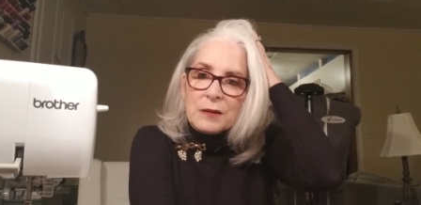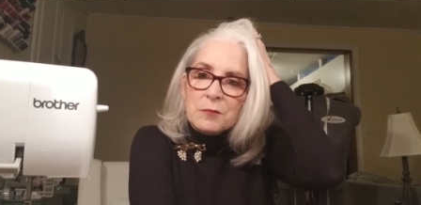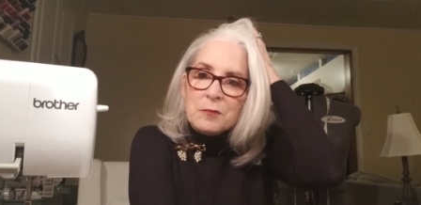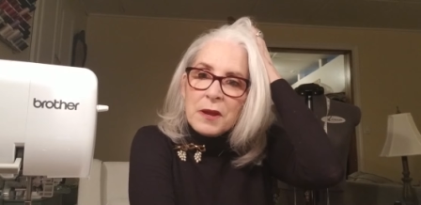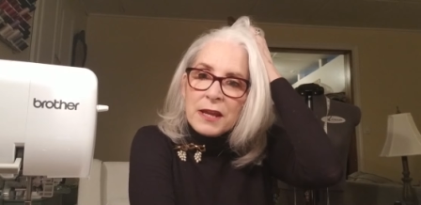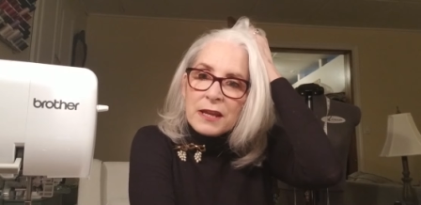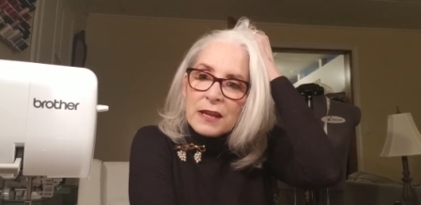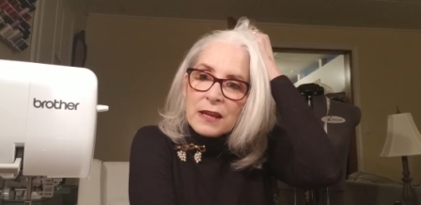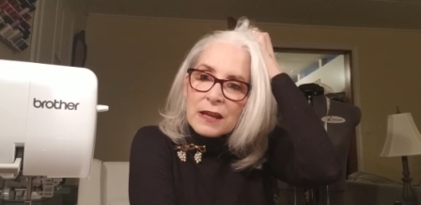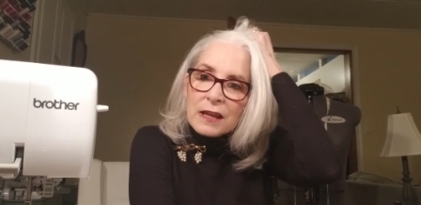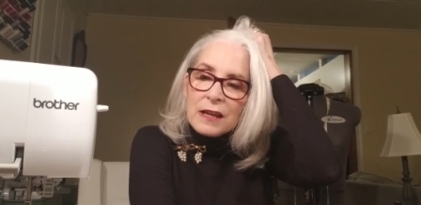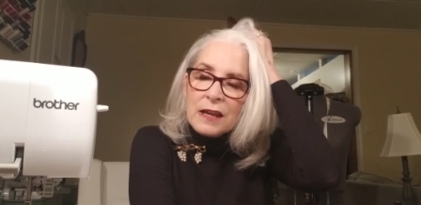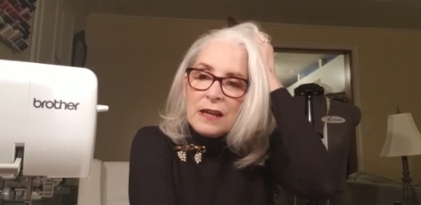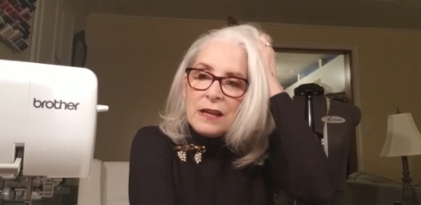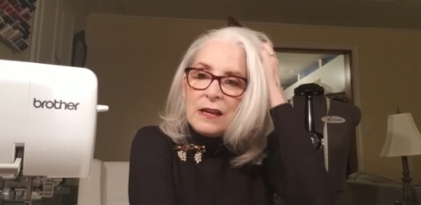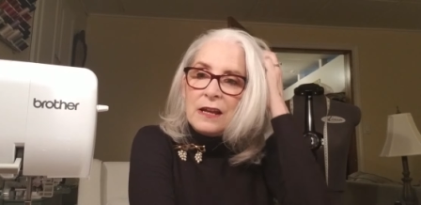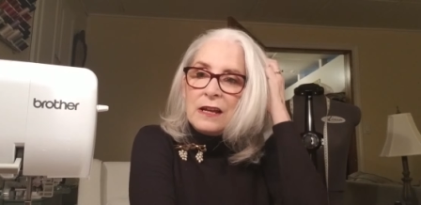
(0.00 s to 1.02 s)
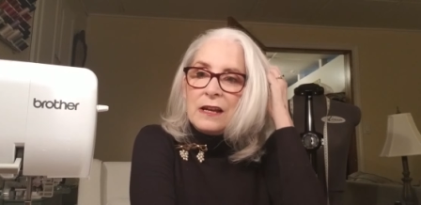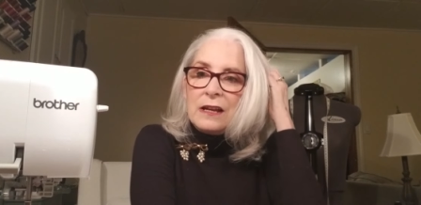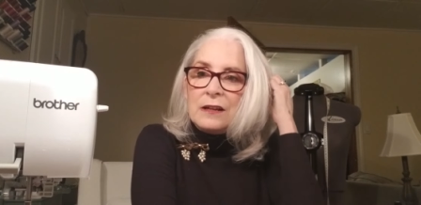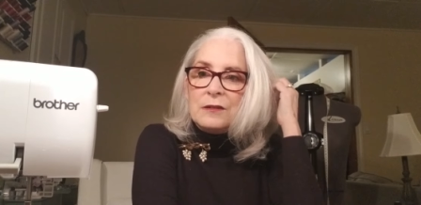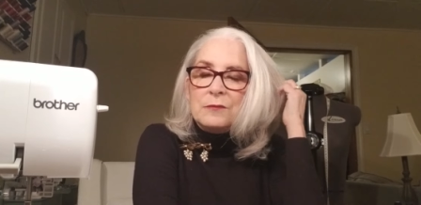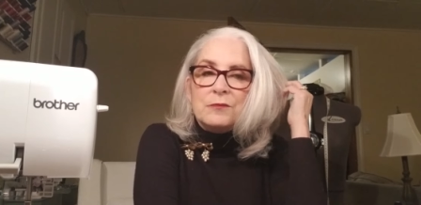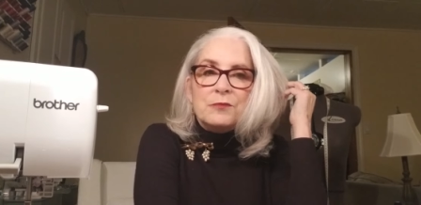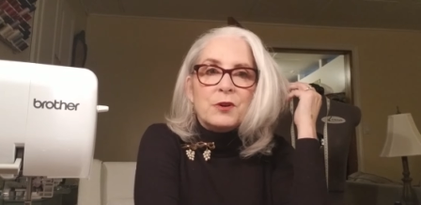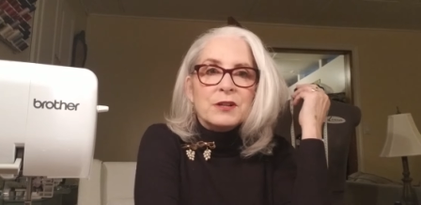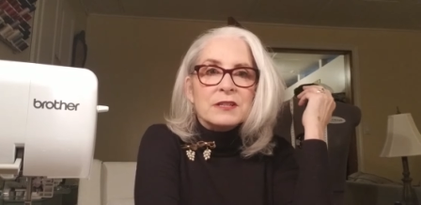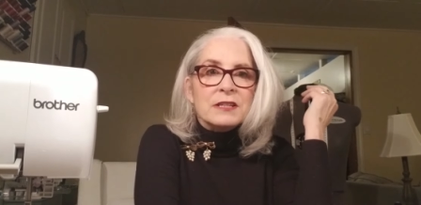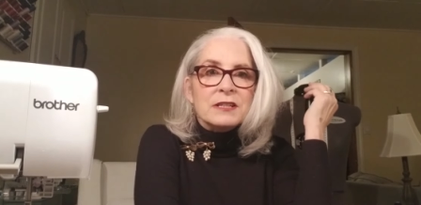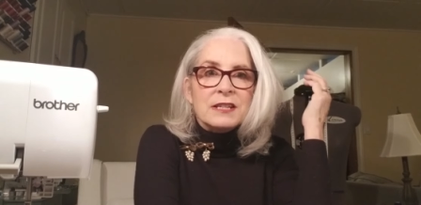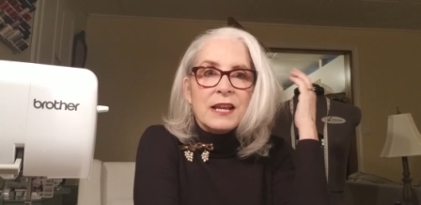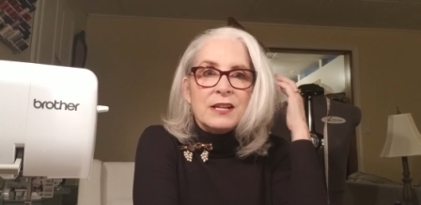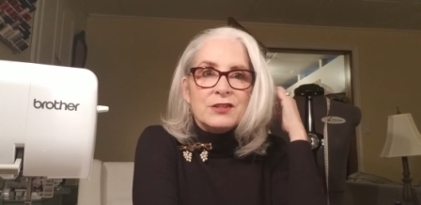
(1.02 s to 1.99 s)
making
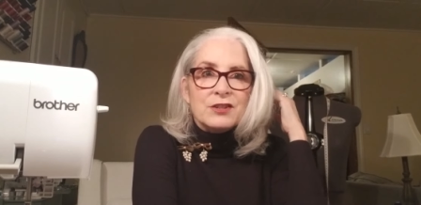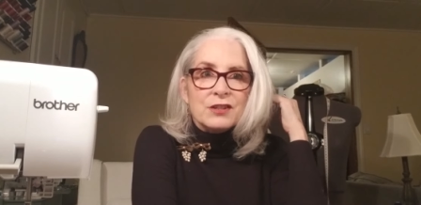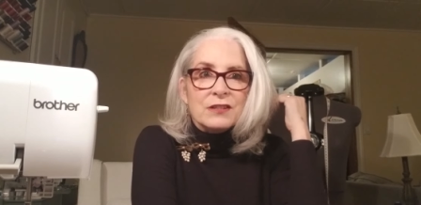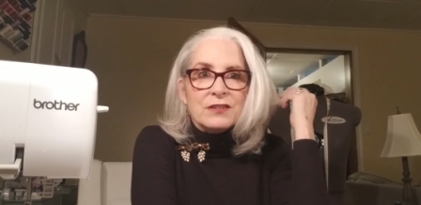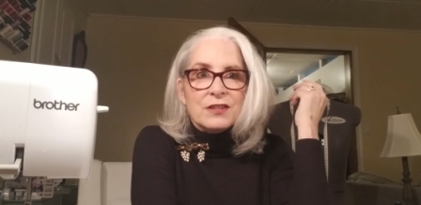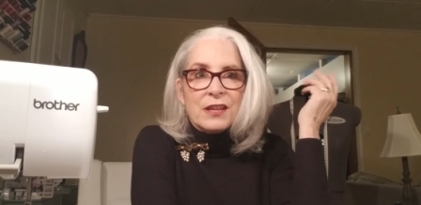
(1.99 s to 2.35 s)
presentations